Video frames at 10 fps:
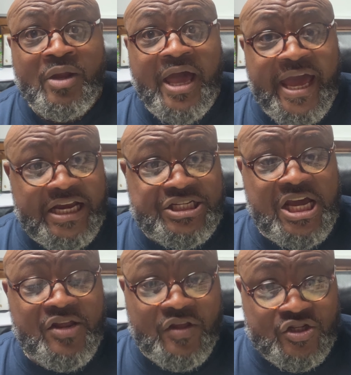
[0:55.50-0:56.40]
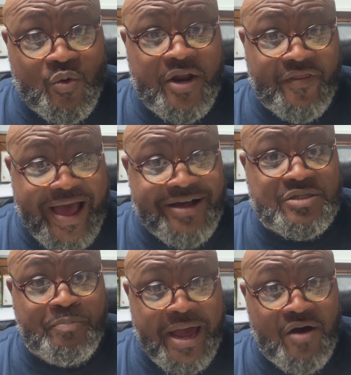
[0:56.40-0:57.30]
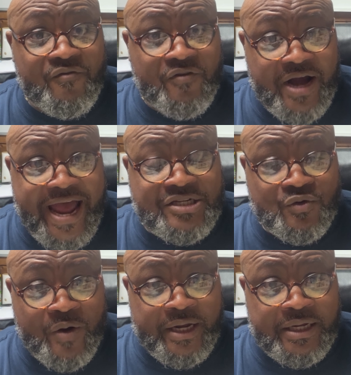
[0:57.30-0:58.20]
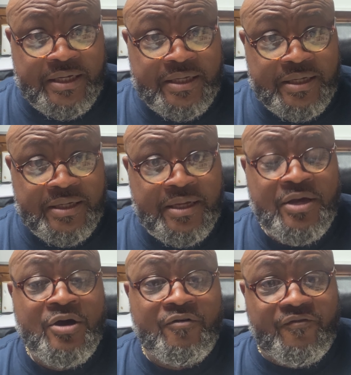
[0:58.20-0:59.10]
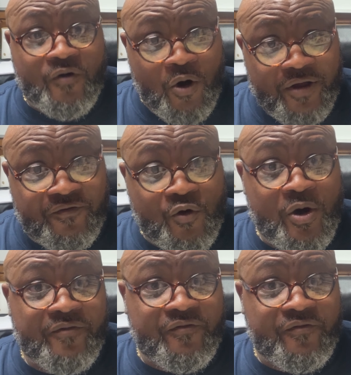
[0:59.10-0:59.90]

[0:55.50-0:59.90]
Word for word: 18 to 20,000 pound front axle rating. 44 to